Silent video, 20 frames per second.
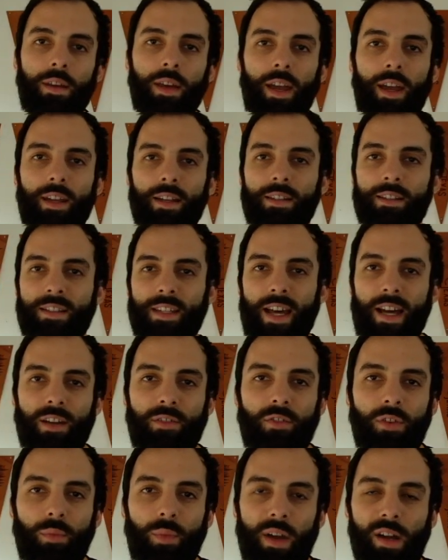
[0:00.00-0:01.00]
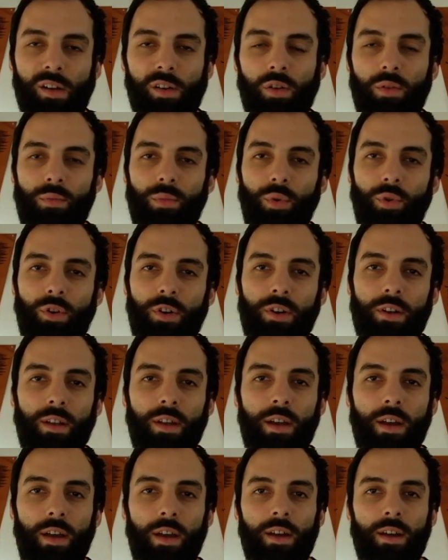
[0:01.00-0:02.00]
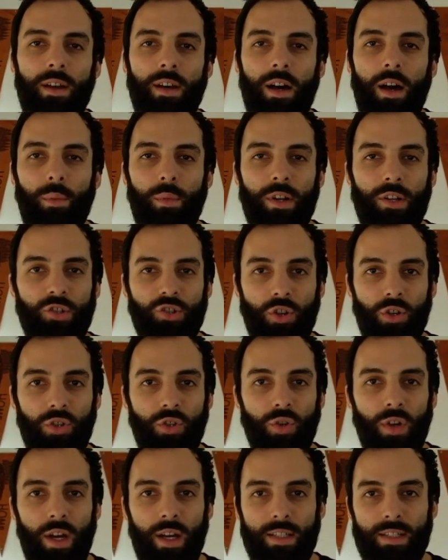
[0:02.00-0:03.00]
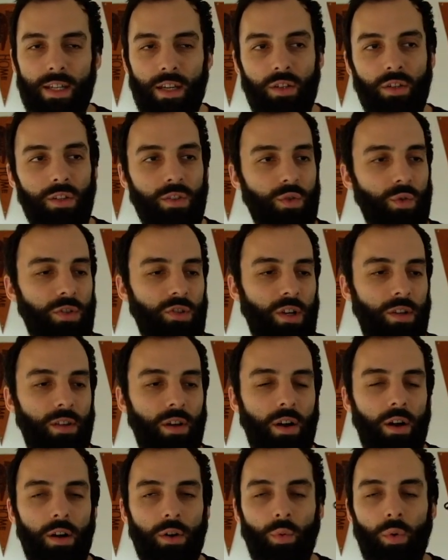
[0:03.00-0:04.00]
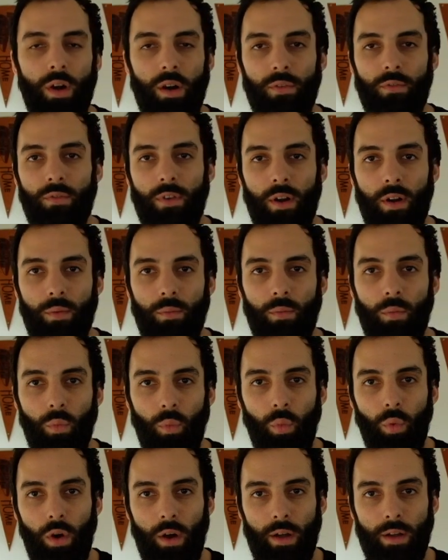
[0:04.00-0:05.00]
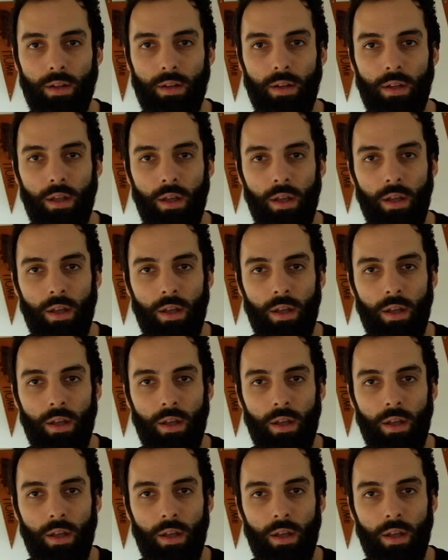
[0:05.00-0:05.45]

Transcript: Hey, it's Zach from Aero on Board. I'm going to show you guys how you can switch out the hardware from one